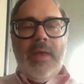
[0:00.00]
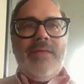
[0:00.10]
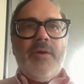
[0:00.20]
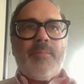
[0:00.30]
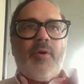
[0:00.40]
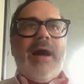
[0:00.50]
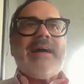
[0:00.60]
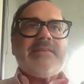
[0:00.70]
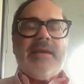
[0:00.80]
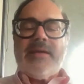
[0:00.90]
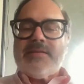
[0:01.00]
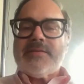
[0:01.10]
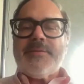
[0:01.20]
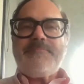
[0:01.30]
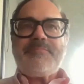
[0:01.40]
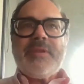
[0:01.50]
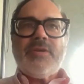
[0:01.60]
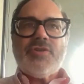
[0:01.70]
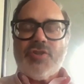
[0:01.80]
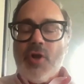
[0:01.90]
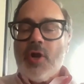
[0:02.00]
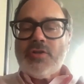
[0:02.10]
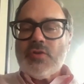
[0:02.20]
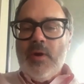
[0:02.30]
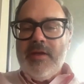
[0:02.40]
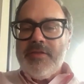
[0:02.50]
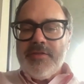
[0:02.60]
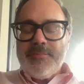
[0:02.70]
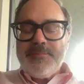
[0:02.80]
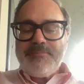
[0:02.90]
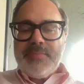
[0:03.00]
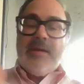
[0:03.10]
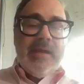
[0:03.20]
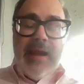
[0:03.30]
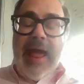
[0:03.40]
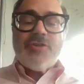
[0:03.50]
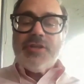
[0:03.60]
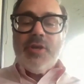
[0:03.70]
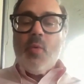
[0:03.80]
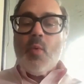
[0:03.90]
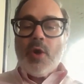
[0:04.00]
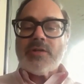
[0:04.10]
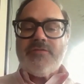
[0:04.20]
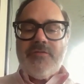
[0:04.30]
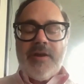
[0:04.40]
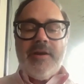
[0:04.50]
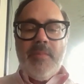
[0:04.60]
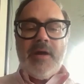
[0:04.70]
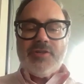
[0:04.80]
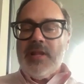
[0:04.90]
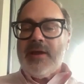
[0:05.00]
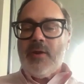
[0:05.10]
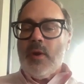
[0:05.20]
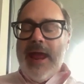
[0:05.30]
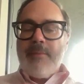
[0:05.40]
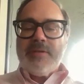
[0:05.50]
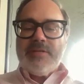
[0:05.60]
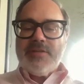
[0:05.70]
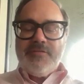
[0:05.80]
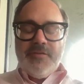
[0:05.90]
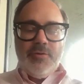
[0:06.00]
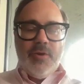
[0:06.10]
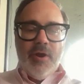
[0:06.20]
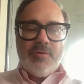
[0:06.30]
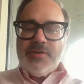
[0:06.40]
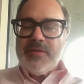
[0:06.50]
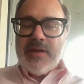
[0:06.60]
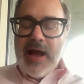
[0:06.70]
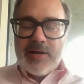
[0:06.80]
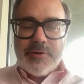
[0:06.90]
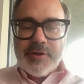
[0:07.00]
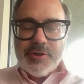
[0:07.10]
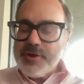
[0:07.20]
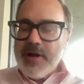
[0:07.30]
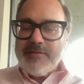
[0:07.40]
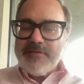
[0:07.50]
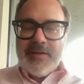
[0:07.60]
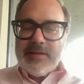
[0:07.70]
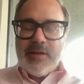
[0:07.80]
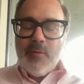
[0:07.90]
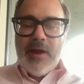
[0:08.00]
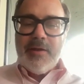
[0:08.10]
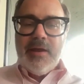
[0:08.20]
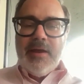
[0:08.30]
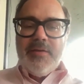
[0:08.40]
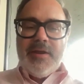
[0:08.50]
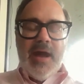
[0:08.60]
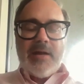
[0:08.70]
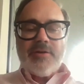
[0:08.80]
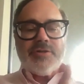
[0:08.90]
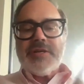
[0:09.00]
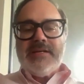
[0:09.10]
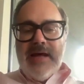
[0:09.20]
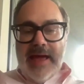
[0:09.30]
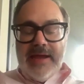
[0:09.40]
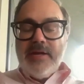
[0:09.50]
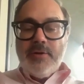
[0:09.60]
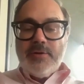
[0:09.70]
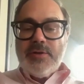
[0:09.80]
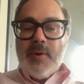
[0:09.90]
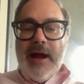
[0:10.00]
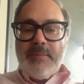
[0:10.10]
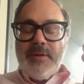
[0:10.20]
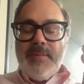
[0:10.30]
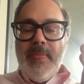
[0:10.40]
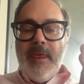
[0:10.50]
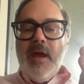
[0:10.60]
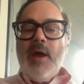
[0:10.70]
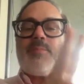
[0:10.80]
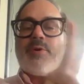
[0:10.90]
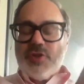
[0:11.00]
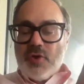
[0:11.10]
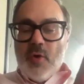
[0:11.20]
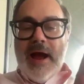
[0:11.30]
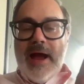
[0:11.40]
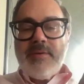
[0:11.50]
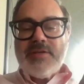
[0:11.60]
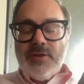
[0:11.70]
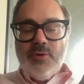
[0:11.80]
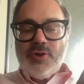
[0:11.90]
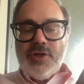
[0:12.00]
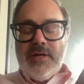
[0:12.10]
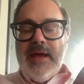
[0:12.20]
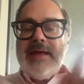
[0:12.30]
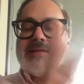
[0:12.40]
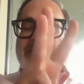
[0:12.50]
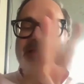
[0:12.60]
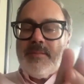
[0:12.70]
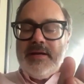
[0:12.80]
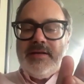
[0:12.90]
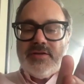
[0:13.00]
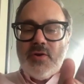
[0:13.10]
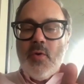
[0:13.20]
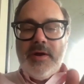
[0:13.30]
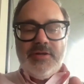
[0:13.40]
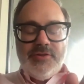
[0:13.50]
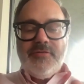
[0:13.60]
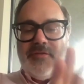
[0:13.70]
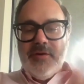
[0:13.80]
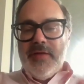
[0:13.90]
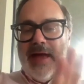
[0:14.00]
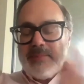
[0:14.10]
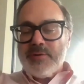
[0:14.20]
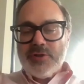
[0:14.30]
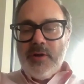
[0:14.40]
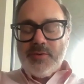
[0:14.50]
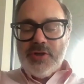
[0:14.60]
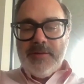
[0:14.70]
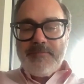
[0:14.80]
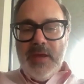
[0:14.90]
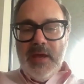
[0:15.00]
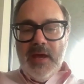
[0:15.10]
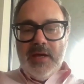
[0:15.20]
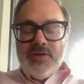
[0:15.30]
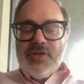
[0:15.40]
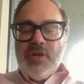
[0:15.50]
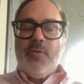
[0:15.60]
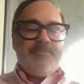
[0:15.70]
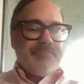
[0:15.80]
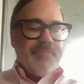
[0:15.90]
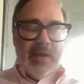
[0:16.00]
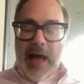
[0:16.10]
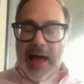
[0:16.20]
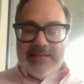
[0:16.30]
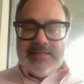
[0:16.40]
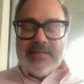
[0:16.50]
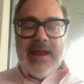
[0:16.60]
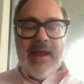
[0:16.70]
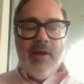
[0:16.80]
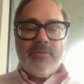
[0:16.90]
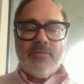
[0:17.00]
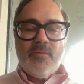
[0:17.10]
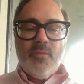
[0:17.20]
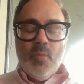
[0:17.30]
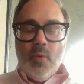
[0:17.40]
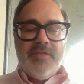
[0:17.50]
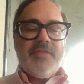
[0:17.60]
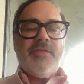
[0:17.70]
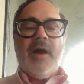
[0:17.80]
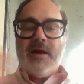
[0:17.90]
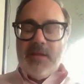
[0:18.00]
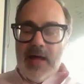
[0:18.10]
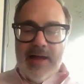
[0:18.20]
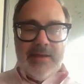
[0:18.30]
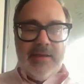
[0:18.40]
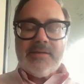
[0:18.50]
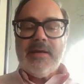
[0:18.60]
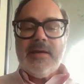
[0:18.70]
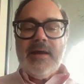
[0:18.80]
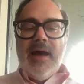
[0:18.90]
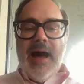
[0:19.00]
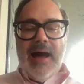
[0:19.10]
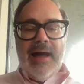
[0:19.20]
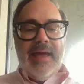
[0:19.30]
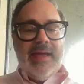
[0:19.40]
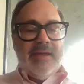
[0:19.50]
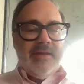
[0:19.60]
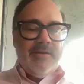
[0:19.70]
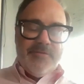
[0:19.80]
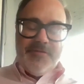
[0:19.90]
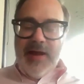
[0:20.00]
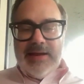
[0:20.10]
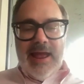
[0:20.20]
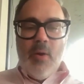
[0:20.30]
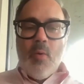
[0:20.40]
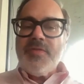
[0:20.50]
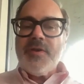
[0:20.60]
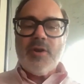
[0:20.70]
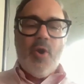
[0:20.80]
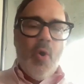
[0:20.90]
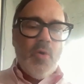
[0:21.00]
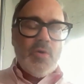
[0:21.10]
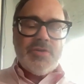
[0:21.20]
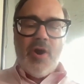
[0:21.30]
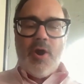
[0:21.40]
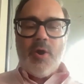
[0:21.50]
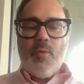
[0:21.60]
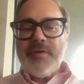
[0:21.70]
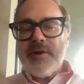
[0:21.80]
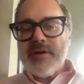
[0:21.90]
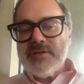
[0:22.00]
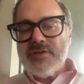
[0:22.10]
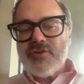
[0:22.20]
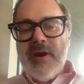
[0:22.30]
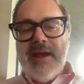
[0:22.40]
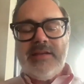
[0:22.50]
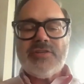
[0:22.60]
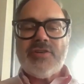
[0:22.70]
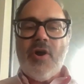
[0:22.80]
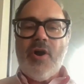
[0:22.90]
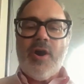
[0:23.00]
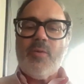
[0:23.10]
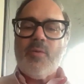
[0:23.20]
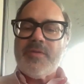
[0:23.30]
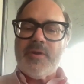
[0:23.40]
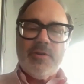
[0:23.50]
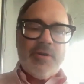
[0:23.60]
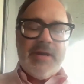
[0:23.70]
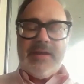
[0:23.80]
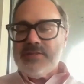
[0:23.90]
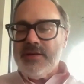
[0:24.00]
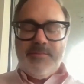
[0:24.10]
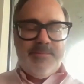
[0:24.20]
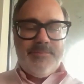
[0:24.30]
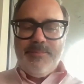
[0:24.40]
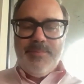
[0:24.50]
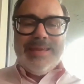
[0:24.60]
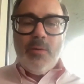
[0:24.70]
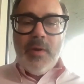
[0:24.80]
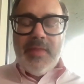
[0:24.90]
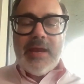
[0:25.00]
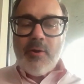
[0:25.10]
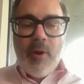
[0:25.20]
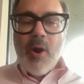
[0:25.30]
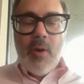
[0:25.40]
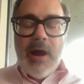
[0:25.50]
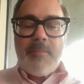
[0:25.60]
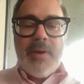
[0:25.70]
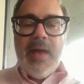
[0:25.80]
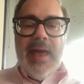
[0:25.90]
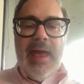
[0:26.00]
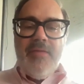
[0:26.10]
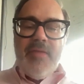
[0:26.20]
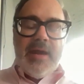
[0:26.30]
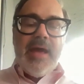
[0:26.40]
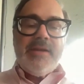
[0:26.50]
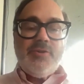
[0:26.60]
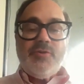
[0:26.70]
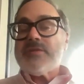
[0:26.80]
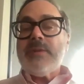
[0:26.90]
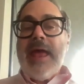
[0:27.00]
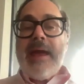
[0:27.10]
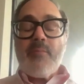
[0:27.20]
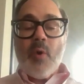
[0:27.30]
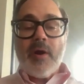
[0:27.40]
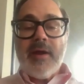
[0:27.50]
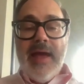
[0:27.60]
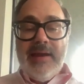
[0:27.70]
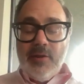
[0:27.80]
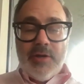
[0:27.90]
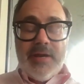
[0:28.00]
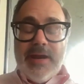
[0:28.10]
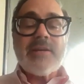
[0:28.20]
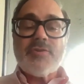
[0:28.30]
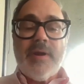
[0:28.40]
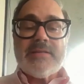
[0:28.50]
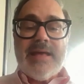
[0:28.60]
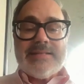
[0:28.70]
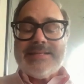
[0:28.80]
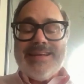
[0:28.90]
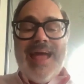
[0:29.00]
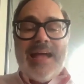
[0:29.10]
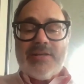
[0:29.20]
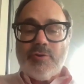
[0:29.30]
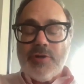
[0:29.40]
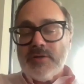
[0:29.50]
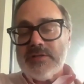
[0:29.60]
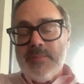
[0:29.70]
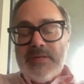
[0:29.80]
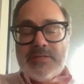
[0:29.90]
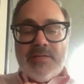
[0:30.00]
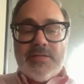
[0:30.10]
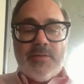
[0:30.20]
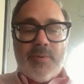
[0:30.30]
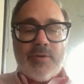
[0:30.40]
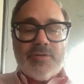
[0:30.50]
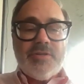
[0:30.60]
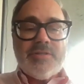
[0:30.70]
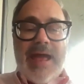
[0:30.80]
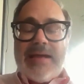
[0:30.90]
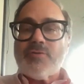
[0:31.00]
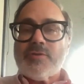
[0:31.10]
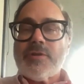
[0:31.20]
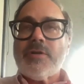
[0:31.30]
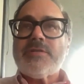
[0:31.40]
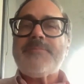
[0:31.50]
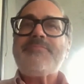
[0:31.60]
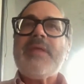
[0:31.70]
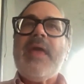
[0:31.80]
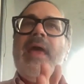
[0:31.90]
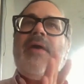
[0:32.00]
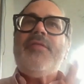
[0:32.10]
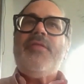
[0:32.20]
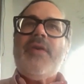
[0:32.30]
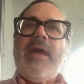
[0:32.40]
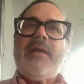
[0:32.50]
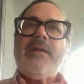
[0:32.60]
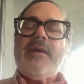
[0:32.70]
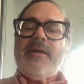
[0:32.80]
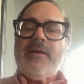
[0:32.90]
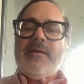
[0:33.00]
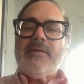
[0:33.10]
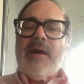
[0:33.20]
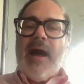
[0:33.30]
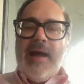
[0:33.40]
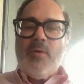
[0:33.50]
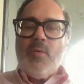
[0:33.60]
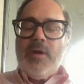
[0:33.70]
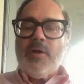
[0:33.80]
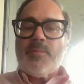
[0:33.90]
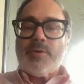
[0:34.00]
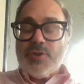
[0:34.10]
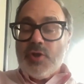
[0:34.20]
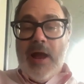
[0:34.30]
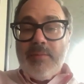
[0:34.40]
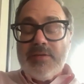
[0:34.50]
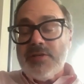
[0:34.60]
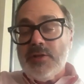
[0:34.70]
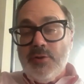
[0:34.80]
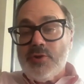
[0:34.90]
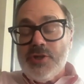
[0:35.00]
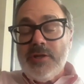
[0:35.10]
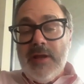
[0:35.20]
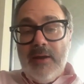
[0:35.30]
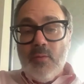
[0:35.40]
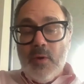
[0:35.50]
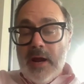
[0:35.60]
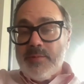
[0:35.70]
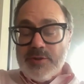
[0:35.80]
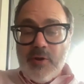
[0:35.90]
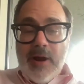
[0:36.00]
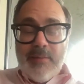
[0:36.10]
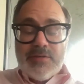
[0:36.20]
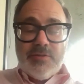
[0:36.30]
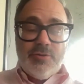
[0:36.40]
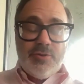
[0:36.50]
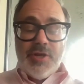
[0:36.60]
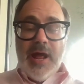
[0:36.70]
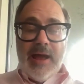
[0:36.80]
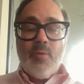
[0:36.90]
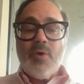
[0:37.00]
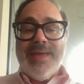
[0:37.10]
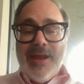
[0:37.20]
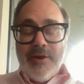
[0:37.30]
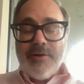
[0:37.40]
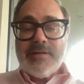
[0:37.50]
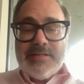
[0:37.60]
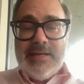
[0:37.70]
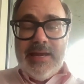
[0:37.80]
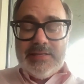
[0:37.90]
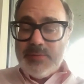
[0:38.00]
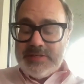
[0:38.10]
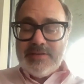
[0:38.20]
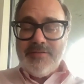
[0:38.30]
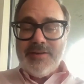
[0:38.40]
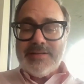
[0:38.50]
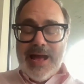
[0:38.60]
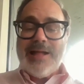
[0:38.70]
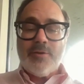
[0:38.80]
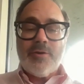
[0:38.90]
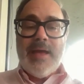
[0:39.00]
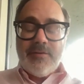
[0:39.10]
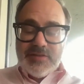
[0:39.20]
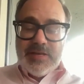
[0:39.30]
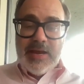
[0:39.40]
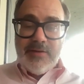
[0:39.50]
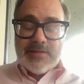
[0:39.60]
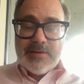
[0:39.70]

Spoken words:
The process starts with, it works very much like what happens if you go to the doctor because you're not feeling well. The doctor is going to diagnose a problem, prescribe a solution, and somebody is going to fill that prescription. So I sit down with a client. I find out what their goals are, what their constraints are, what they're looking to be when they grow up. And then I do some lab work and look at x-rays. That's the tax returns, the business and personal tax returns. Then I will prescribe a solution. And when I prescribe a solution, I will guarantee a specific dollar amount of savings.